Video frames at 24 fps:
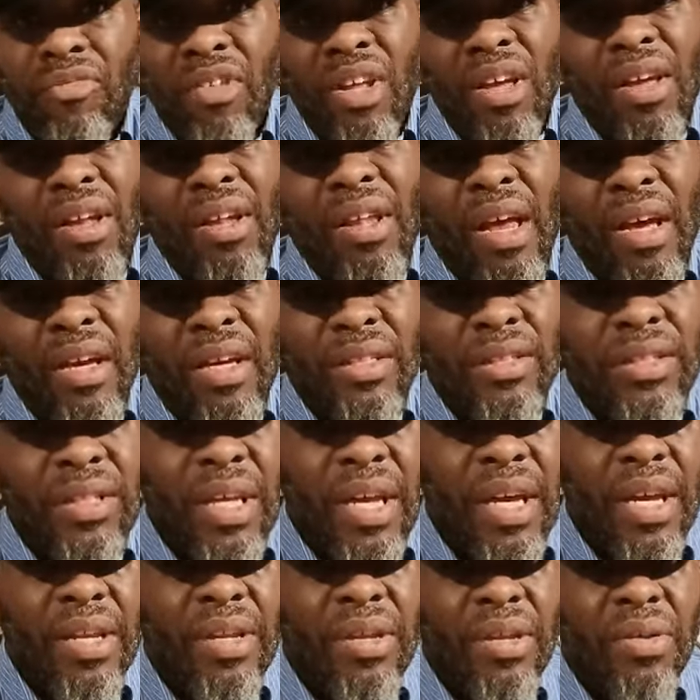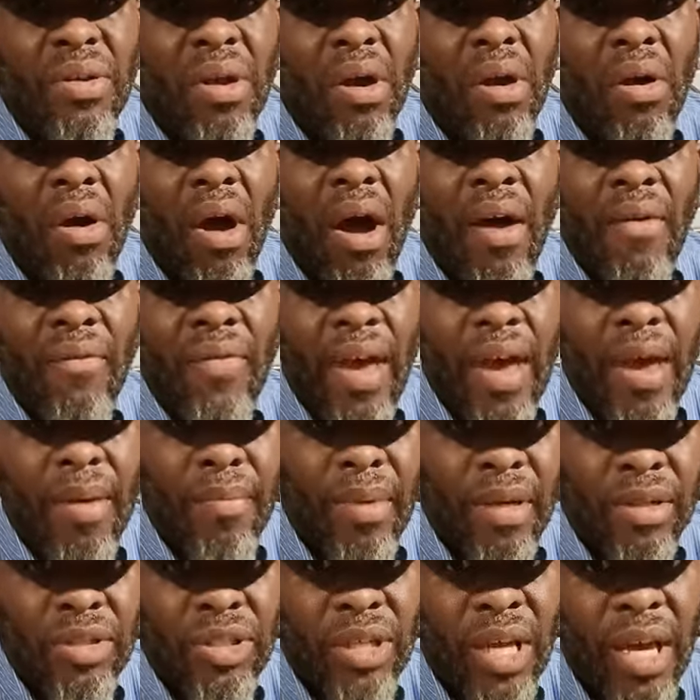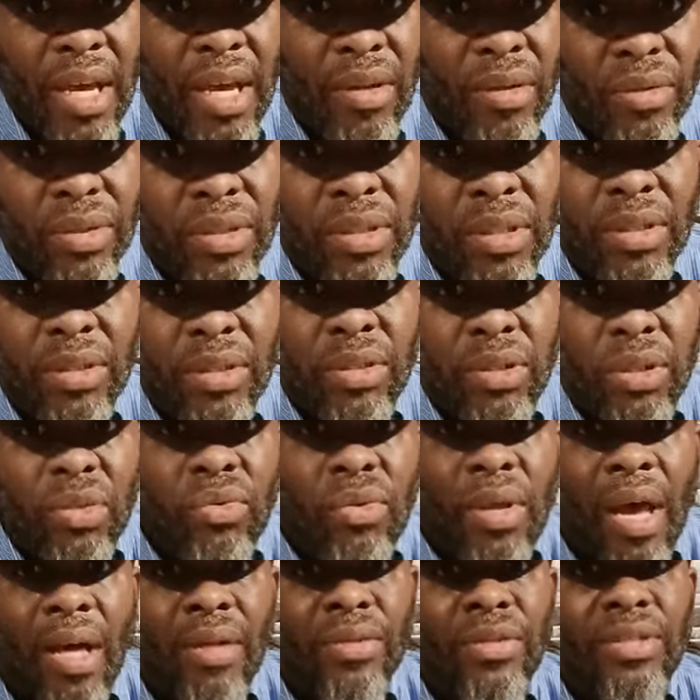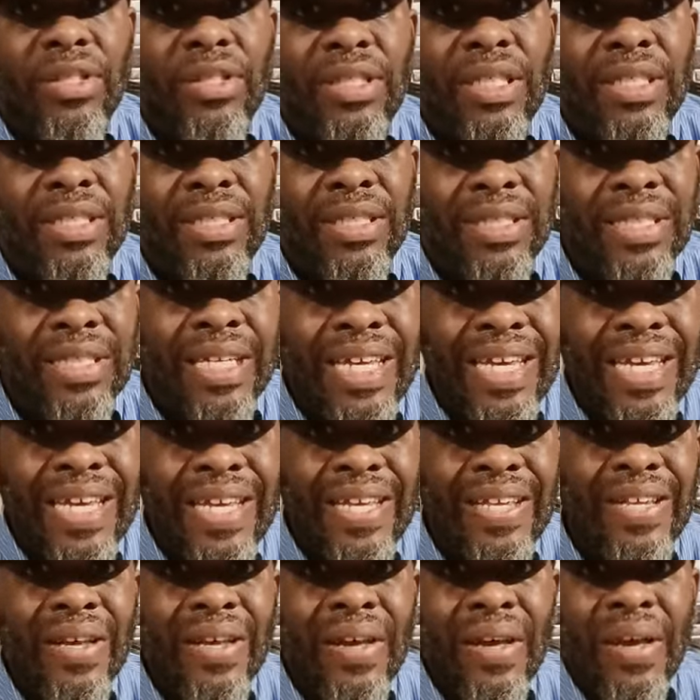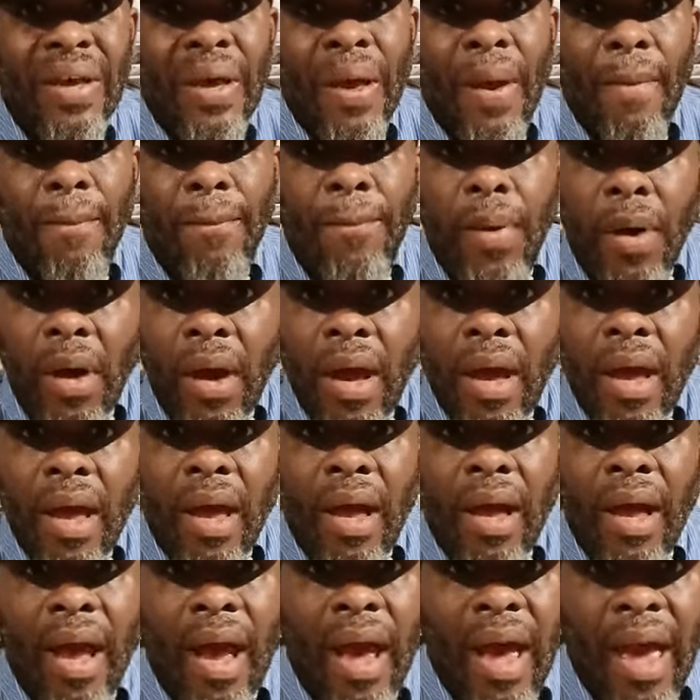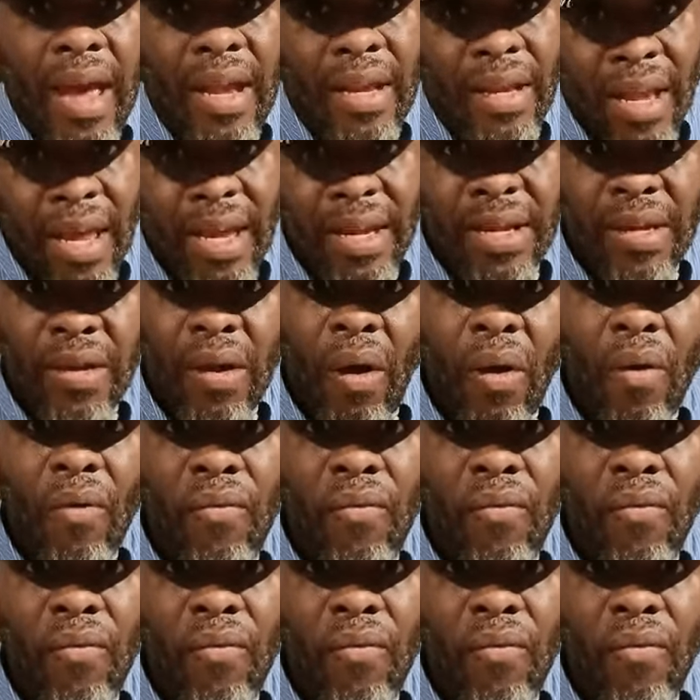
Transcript: And like I said, you know, I've had my channel since 2016, but I had let it go